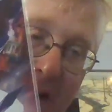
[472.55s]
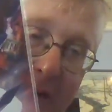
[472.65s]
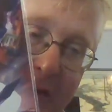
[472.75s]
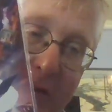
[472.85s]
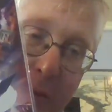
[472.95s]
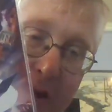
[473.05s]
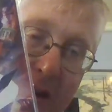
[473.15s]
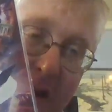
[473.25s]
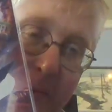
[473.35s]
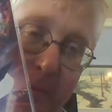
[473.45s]
this is where you
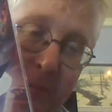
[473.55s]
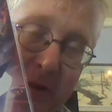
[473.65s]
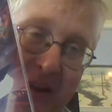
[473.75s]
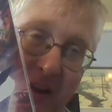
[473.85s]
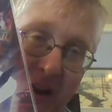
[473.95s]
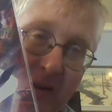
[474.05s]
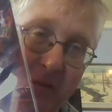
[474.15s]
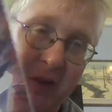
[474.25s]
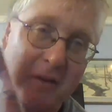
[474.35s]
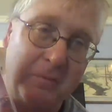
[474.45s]
got to be kind
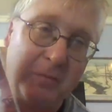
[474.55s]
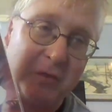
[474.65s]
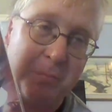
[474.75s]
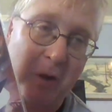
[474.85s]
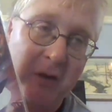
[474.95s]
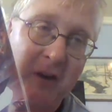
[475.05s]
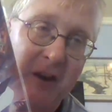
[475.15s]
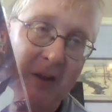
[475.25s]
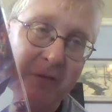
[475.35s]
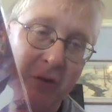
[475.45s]
of like smart
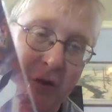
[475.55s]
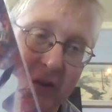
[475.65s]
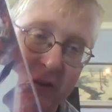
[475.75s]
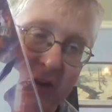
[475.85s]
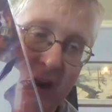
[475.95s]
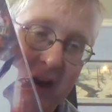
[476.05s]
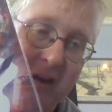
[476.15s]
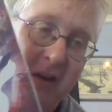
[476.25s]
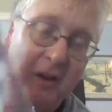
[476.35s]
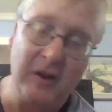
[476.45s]
and have to look
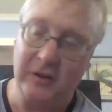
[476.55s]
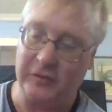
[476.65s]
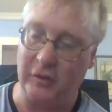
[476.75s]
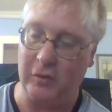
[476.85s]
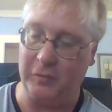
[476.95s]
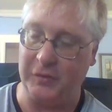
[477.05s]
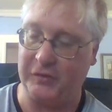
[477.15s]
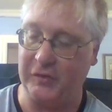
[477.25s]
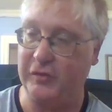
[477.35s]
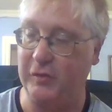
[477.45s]
inside. So
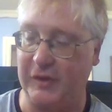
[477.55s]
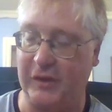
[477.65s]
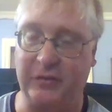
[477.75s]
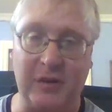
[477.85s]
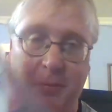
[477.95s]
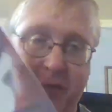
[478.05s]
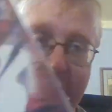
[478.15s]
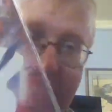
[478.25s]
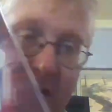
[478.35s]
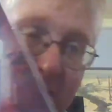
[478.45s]
this issue is actually number
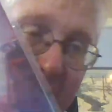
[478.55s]
7.